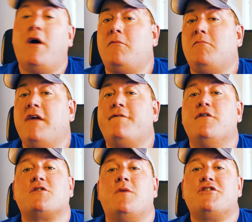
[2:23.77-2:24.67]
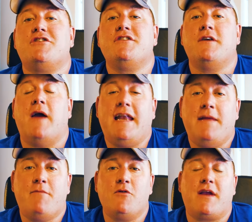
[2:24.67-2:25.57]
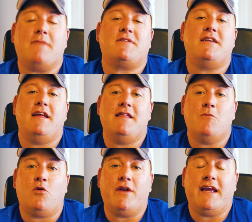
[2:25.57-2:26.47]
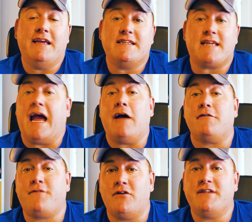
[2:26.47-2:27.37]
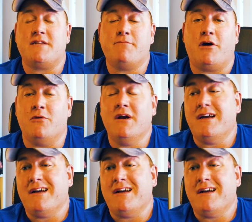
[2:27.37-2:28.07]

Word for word: Well, my first question to any boat captain in the morning is, how full is the boat?